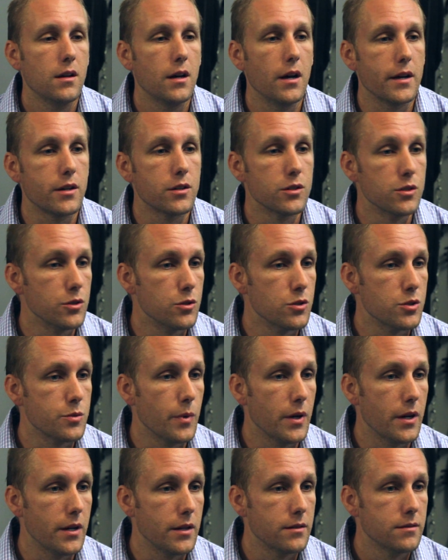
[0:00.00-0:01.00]
I couldn't use
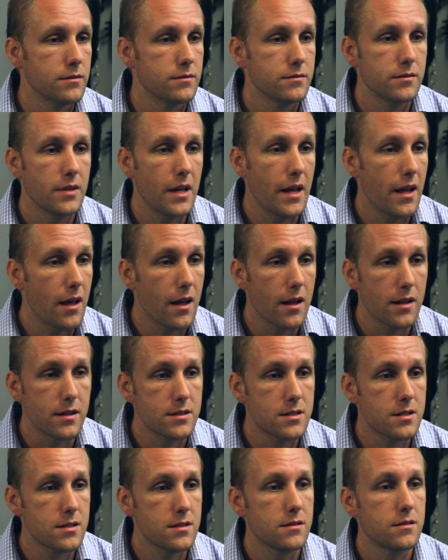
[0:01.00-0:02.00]
my
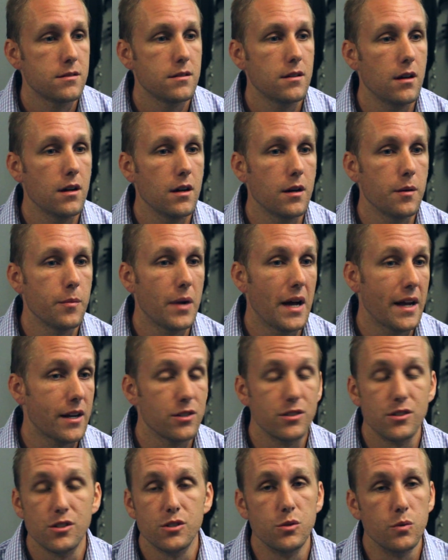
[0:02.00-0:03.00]
hands, I
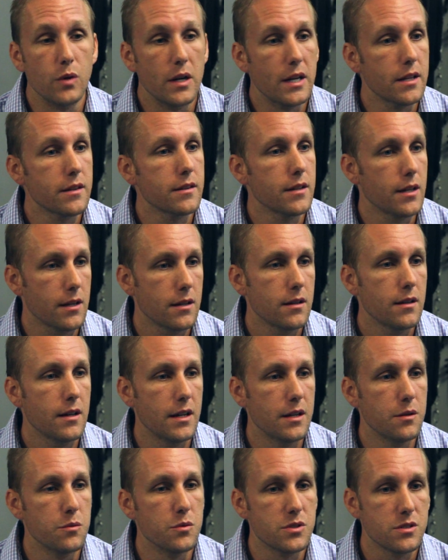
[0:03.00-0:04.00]
couldn't do anything.
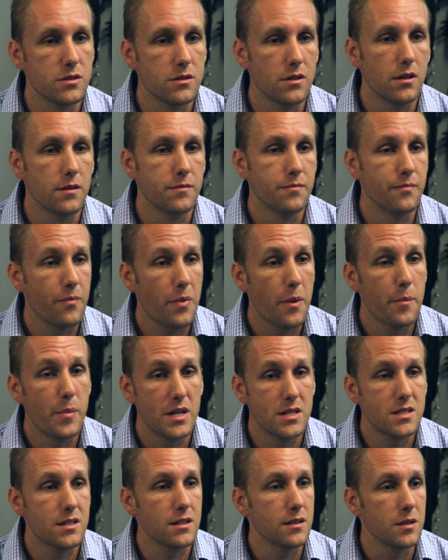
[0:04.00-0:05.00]
And it was
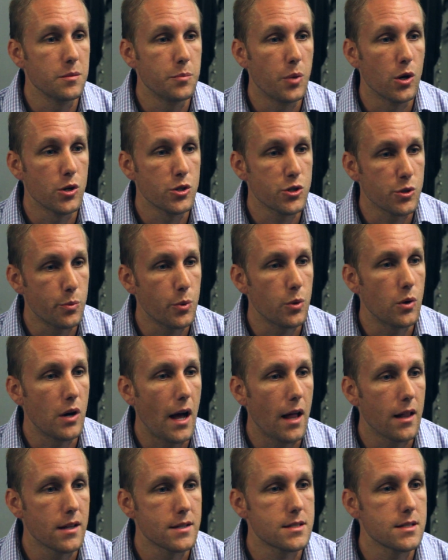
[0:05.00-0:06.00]
basically partial
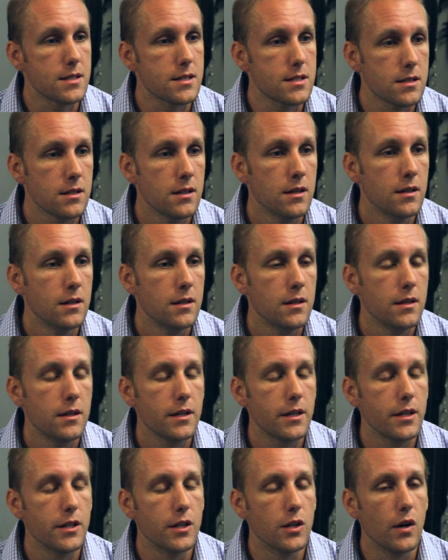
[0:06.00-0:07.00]
paralysis.
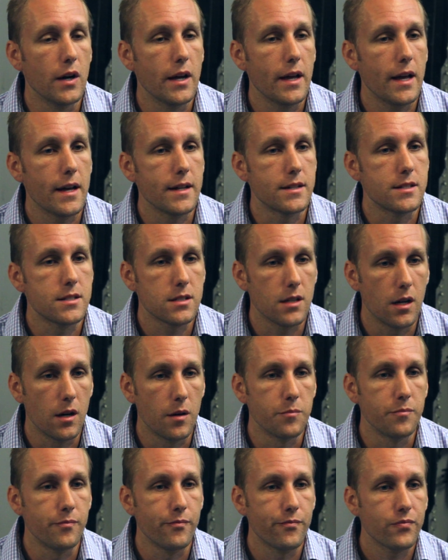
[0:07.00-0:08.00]
I had
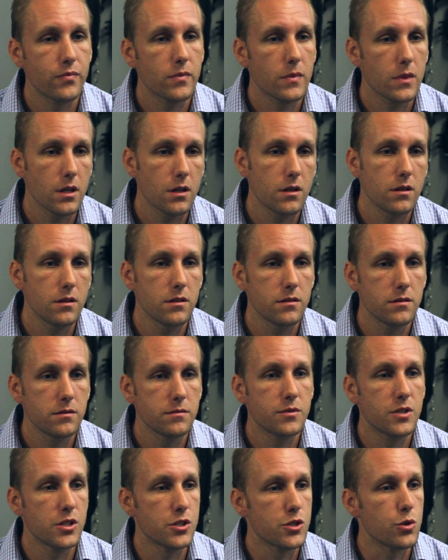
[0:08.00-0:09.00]
some
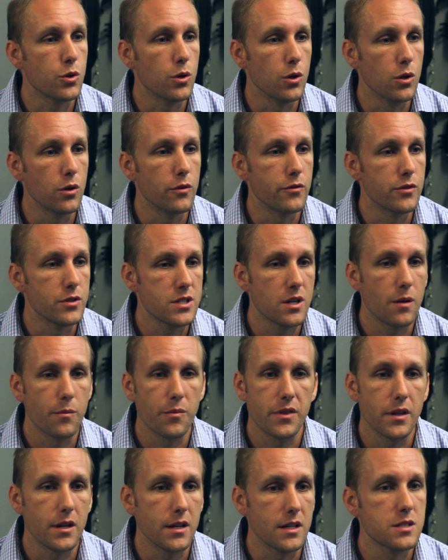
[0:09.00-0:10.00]
control over some
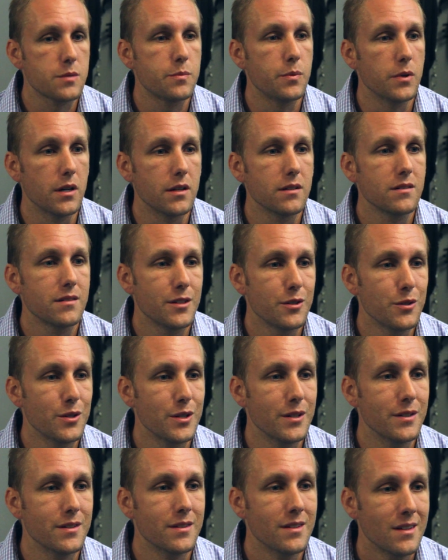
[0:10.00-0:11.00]
things, but you
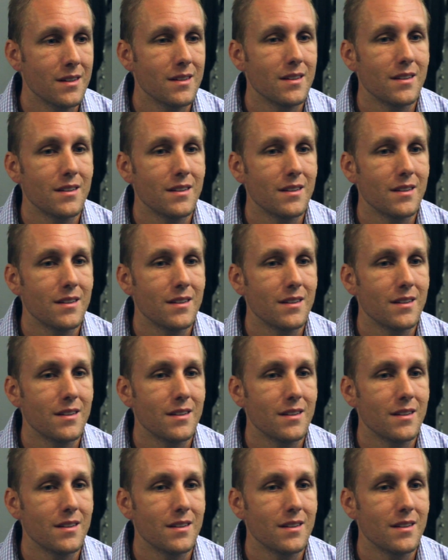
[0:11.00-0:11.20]
need